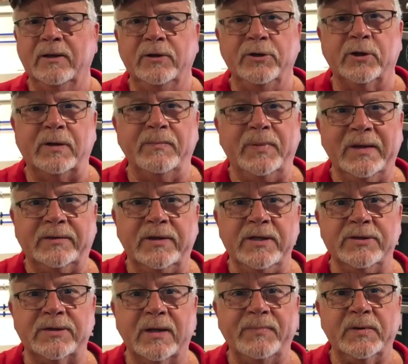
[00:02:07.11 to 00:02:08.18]
You can pick
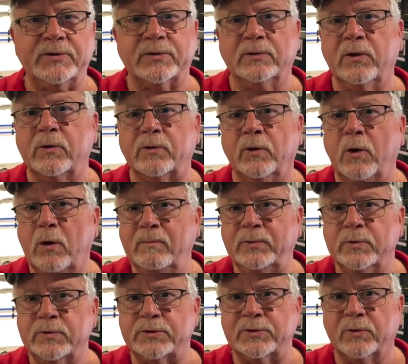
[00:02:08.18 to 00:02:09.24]
these up at your local
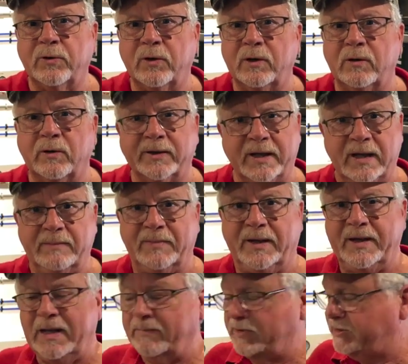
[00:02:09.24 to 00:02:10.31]
homebrew store or get them
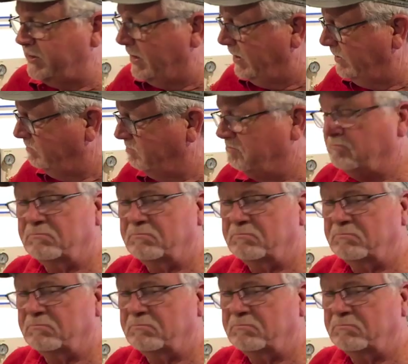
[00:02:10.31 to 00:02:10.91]
on Amazon,